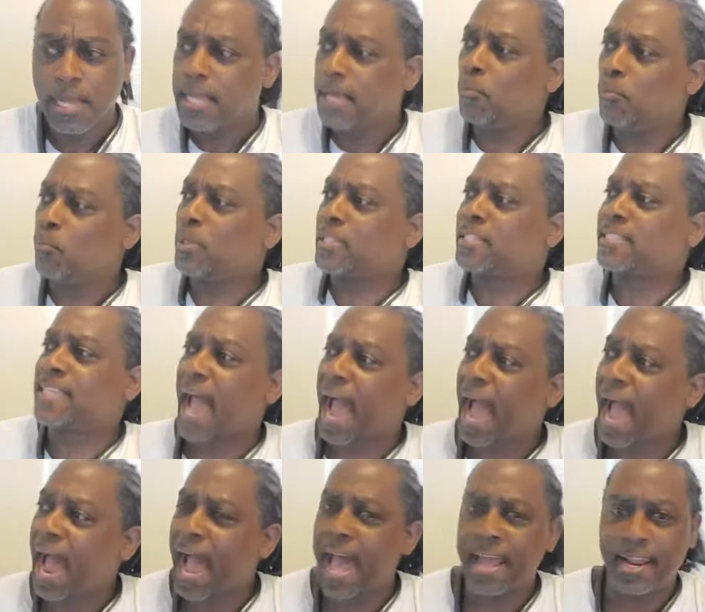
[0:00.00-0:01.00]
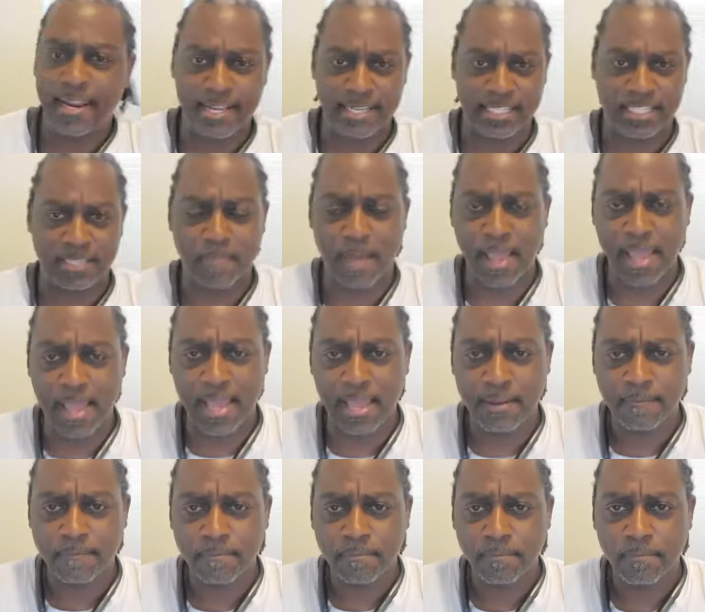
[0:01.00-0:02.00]
We're tired of this, man.
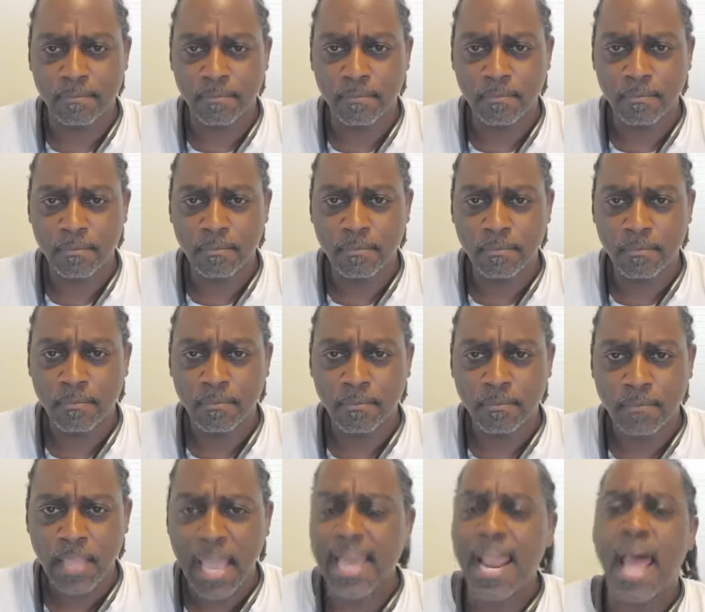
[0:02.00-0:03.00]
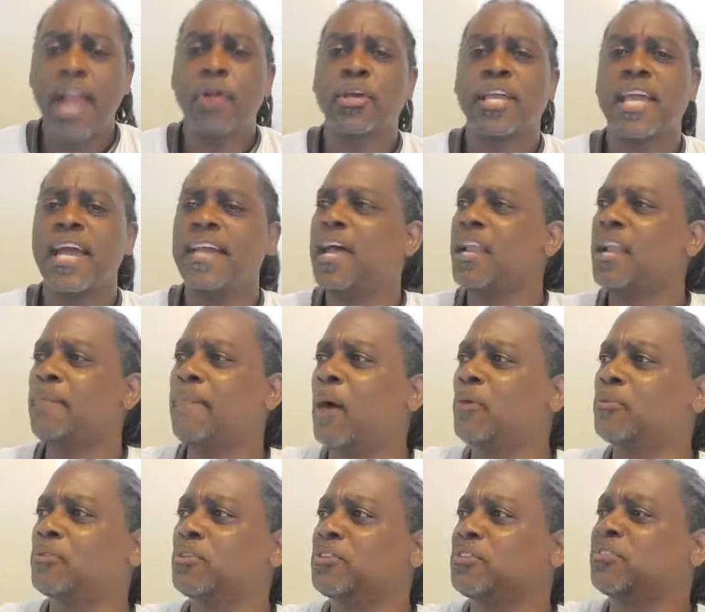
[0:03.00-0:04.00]
And I don't care nothing
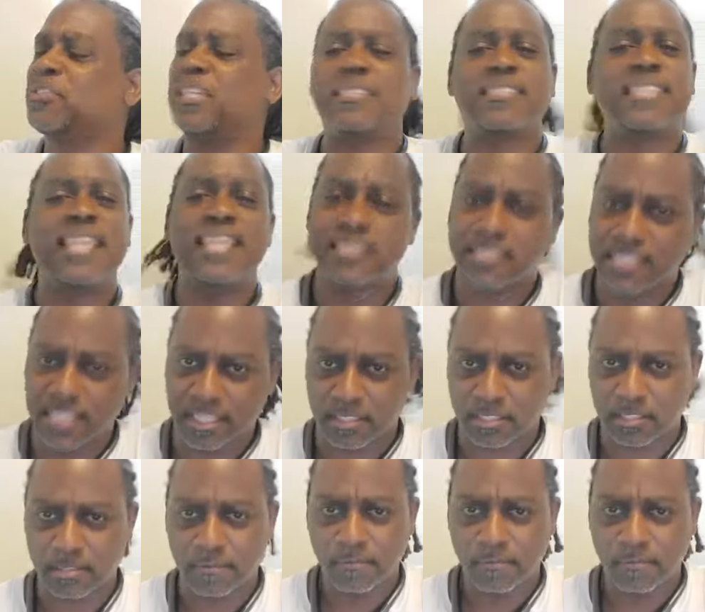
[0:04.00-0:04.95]
about statistics.